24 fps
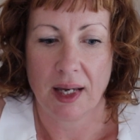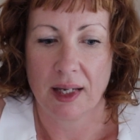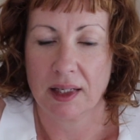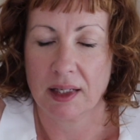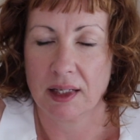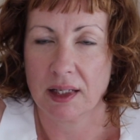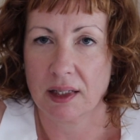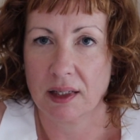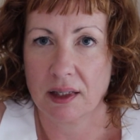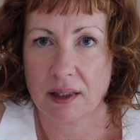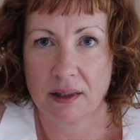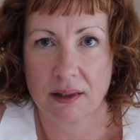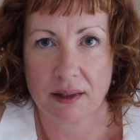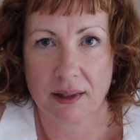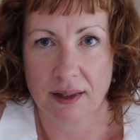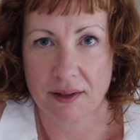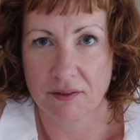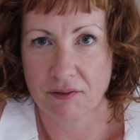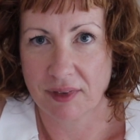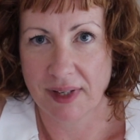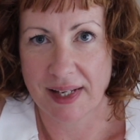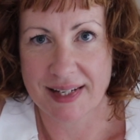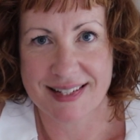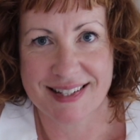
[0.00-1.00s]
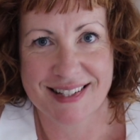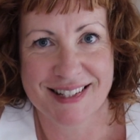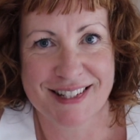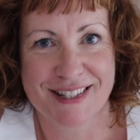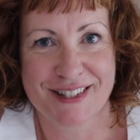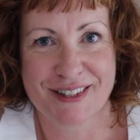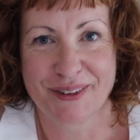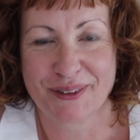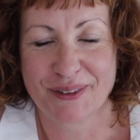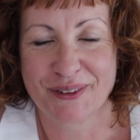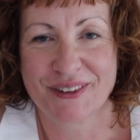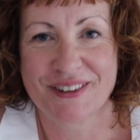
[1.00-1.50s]
any kind of
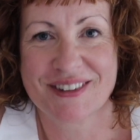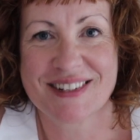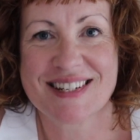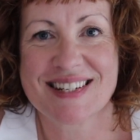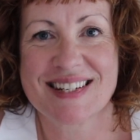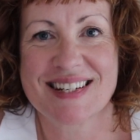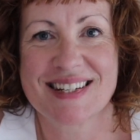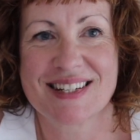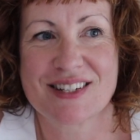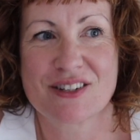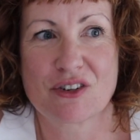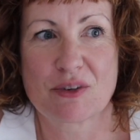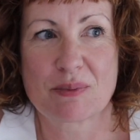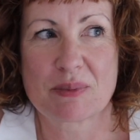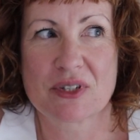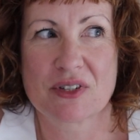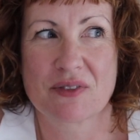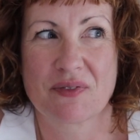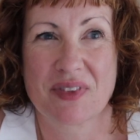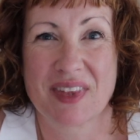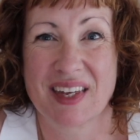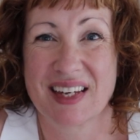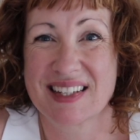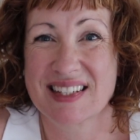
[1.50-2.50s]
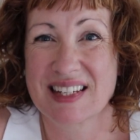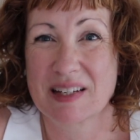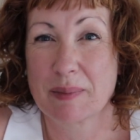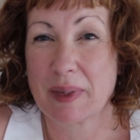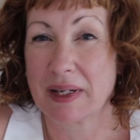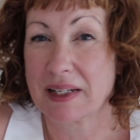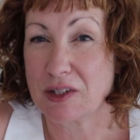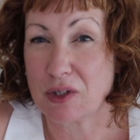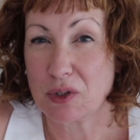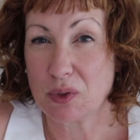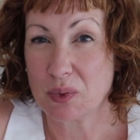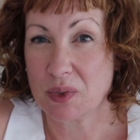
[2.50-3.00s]
lessons learned in terms of things I
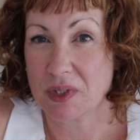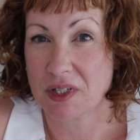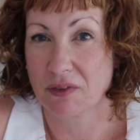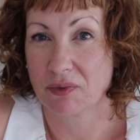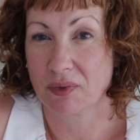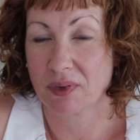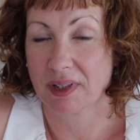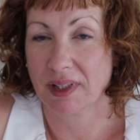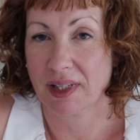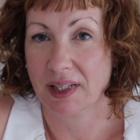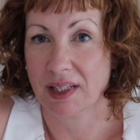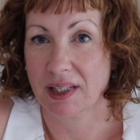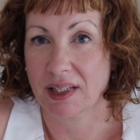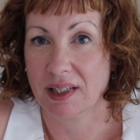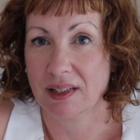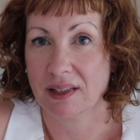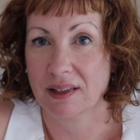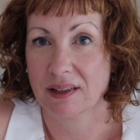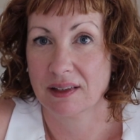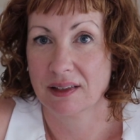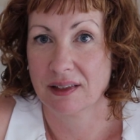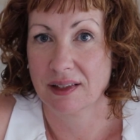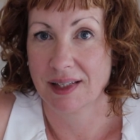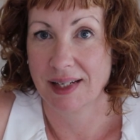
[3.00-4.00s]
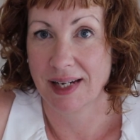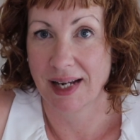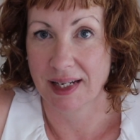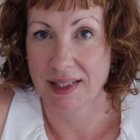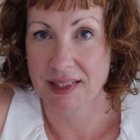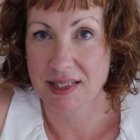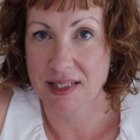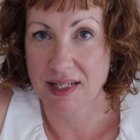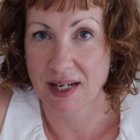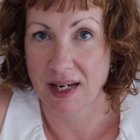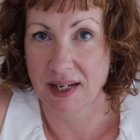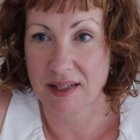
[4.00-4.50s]
might do differently
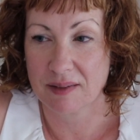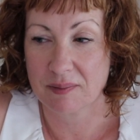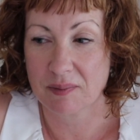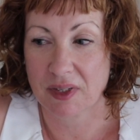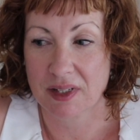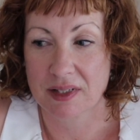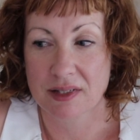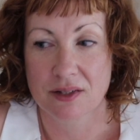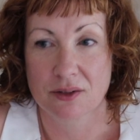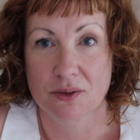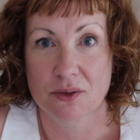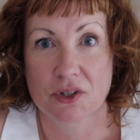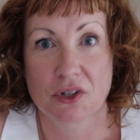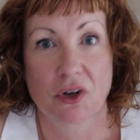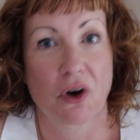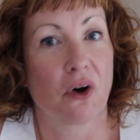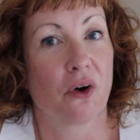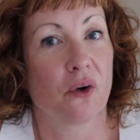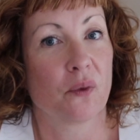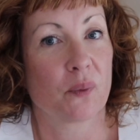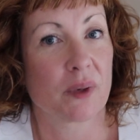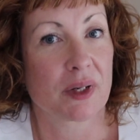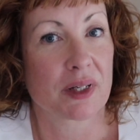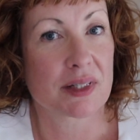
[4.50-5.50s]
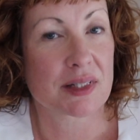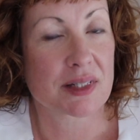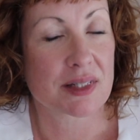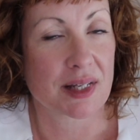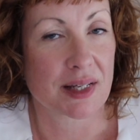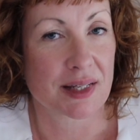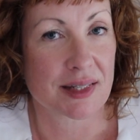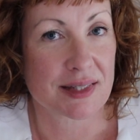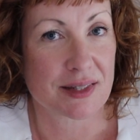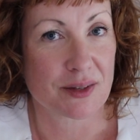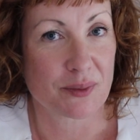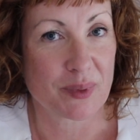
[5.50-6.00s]
next time, because there's always
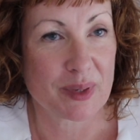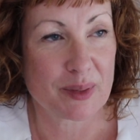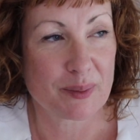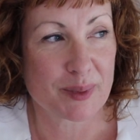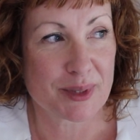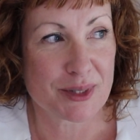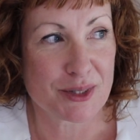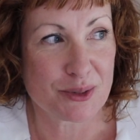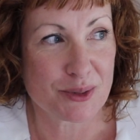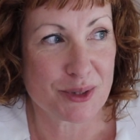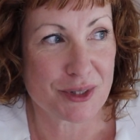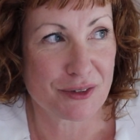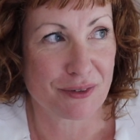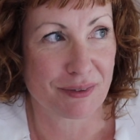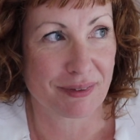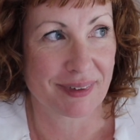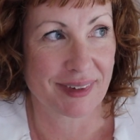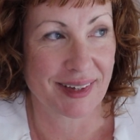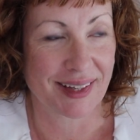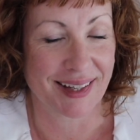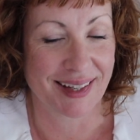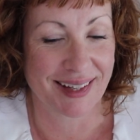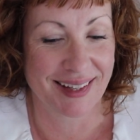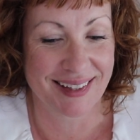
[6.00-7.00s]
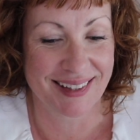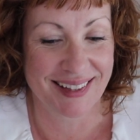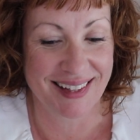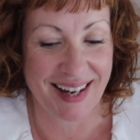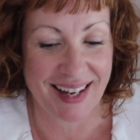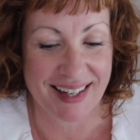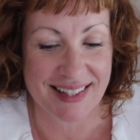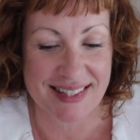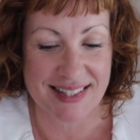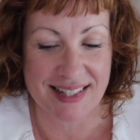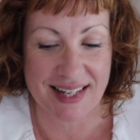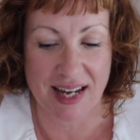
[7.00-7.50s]
things that we would do differently
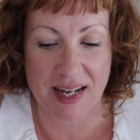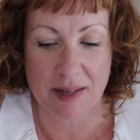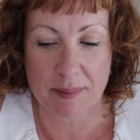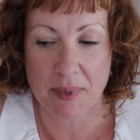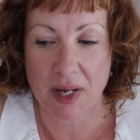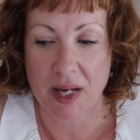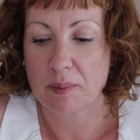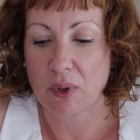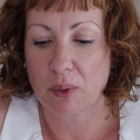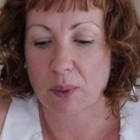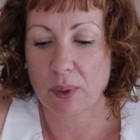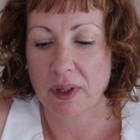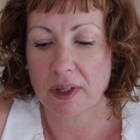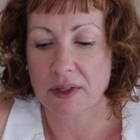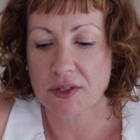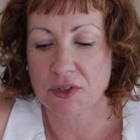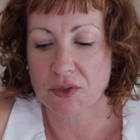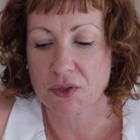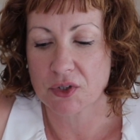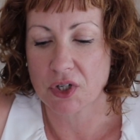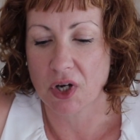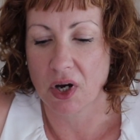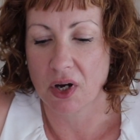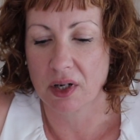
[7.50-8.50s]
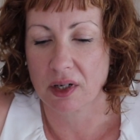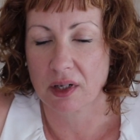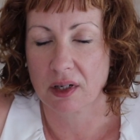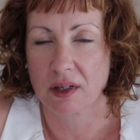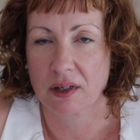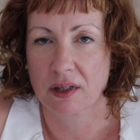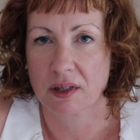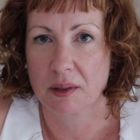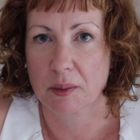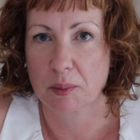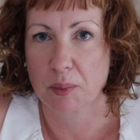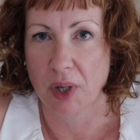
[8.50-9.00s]
next time. But we'll also talk
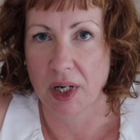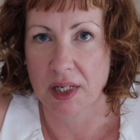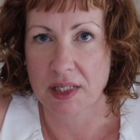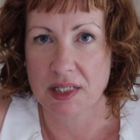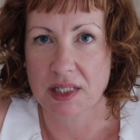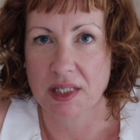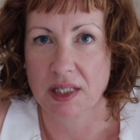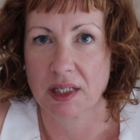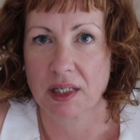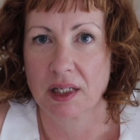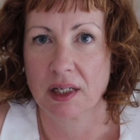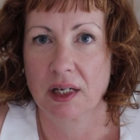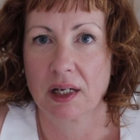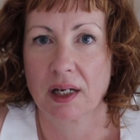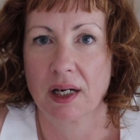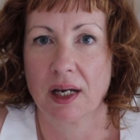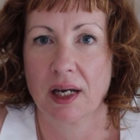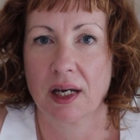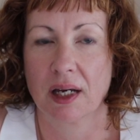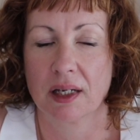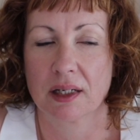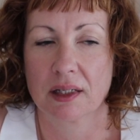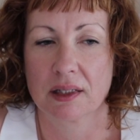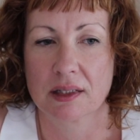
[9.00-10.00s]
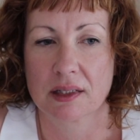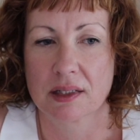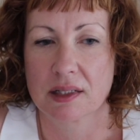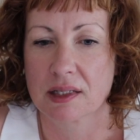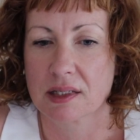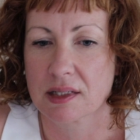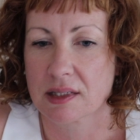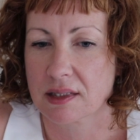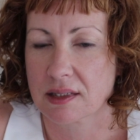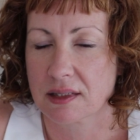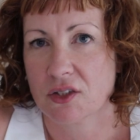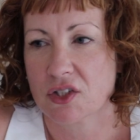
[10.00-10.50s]
pricing and
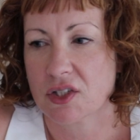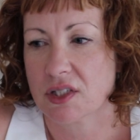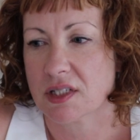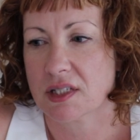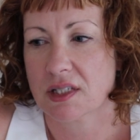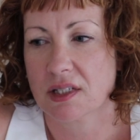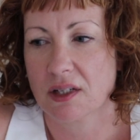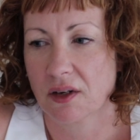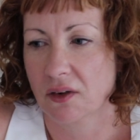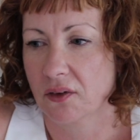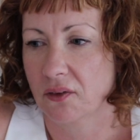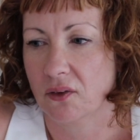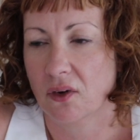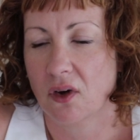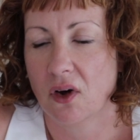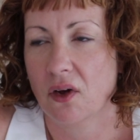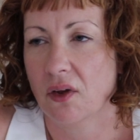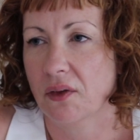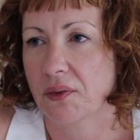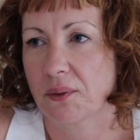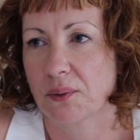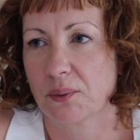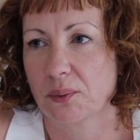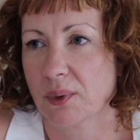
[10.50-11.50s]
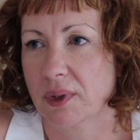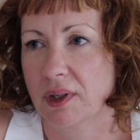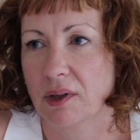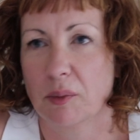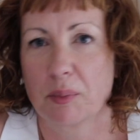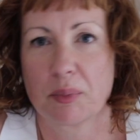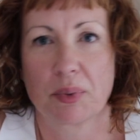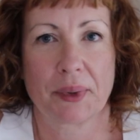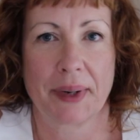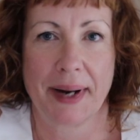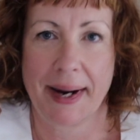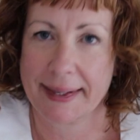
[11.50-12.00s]
just, you know, all the real
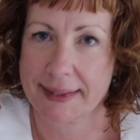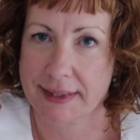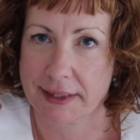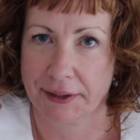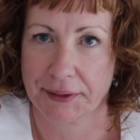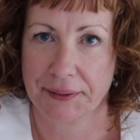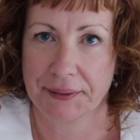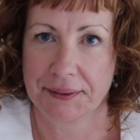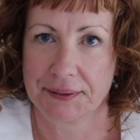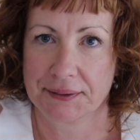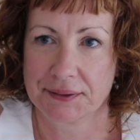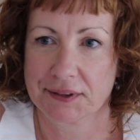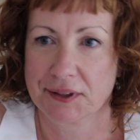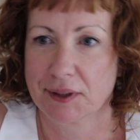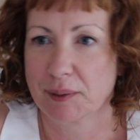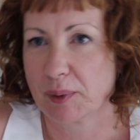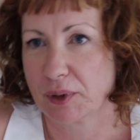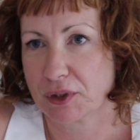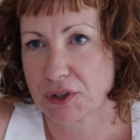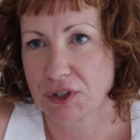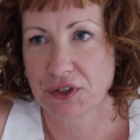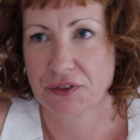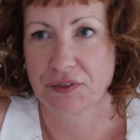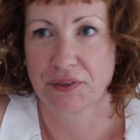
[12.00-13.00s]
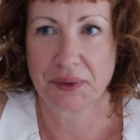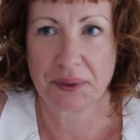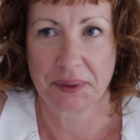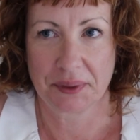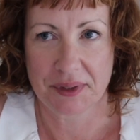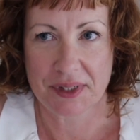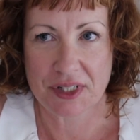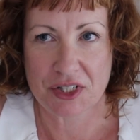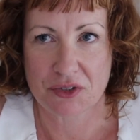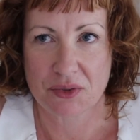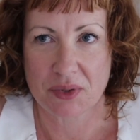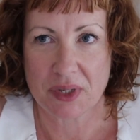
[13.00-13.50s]
practical commercial
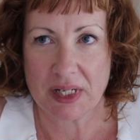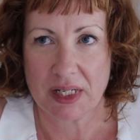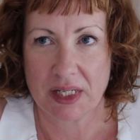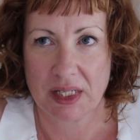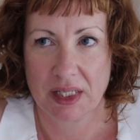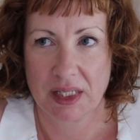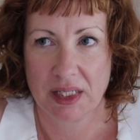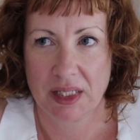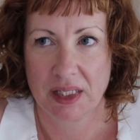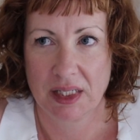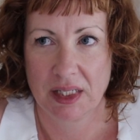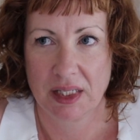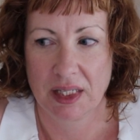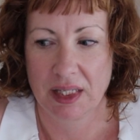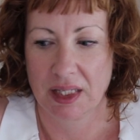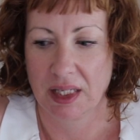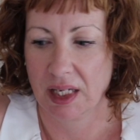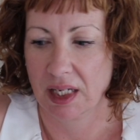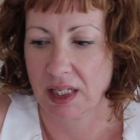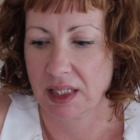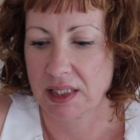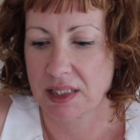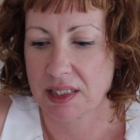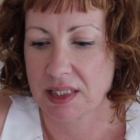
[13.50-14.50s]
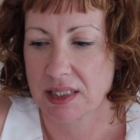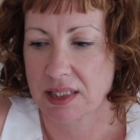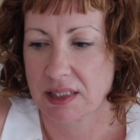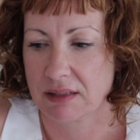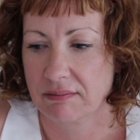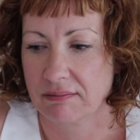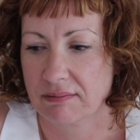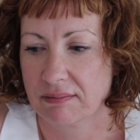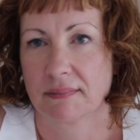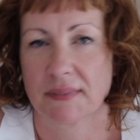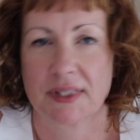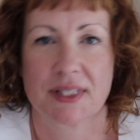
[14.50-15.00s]
floristry things.
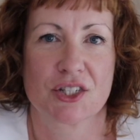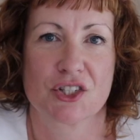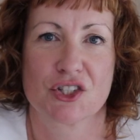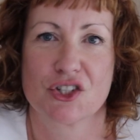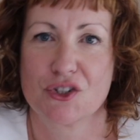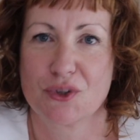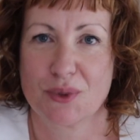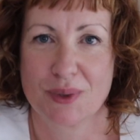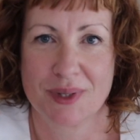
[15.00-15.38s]
Let's just do